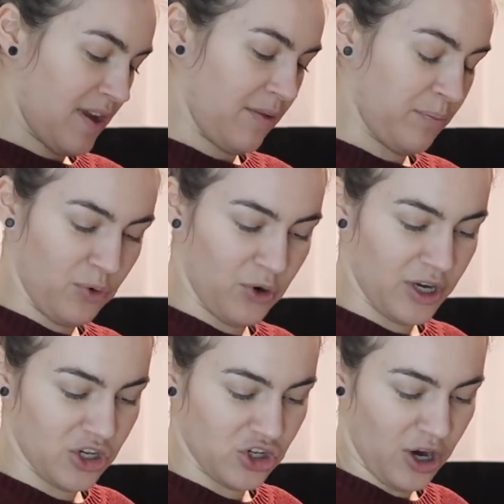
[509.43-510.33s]
I'm
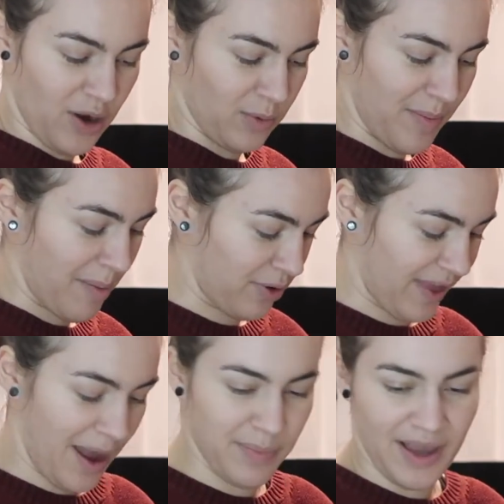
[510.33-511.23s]
pretty sure I remember
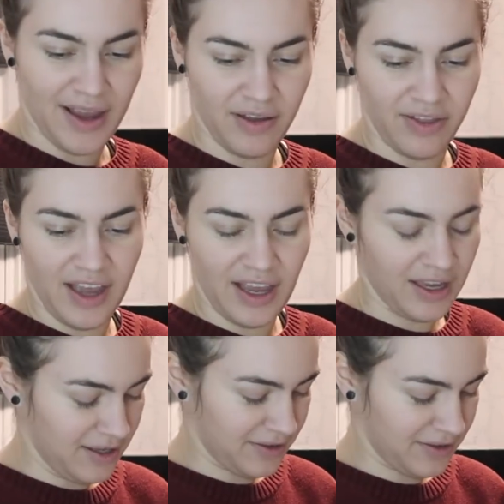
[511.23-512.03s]
that being a thing,